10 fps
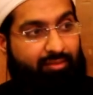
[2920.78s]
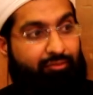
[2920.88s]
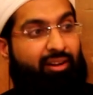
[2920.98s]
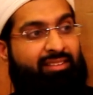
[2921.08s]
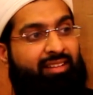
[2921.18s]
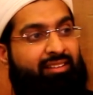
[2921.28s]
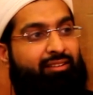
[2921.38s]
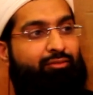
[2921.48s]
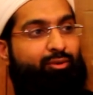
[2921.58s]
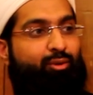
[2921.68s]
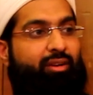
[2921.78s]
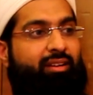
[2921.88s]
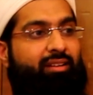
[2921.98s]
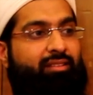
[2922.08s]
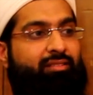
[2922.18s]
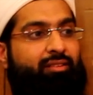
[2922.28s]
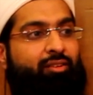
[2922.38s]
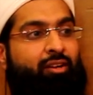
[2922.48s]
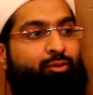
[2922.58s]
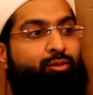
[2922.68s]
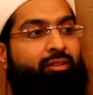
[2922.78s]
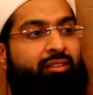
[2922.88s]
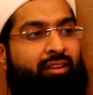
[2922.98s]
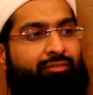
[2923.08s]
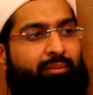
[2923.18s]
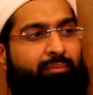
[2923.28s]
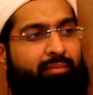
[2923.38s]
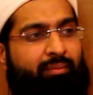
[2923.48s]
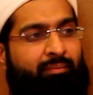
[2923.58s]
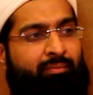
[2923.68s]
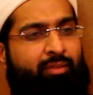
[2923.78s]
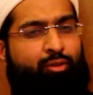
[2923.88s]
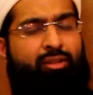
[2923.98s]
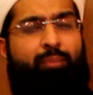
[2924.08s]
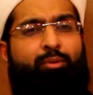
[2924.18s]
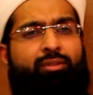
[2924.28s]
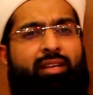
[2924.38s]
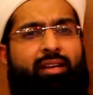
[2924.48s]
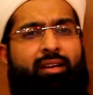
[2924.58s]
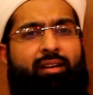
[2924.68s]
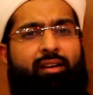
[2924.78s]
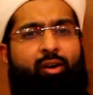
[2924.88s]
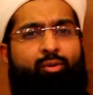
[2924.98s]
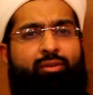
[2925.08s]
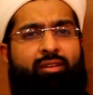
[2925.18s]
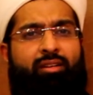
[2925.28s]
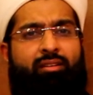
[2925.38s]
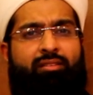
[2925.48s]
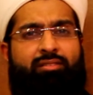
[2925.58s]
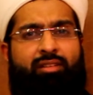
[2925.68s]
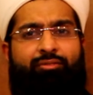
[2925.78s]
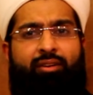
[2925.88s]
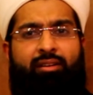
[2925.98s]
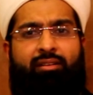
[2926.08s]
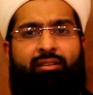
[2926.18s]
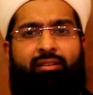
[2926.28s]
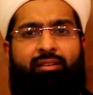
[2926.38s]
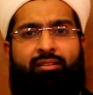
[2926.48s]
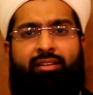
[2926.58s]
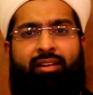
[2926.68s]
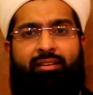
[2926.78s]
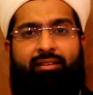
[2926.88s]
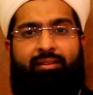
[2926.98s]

Find that interview okay on Unity FM. Do they put their old stuff on the net?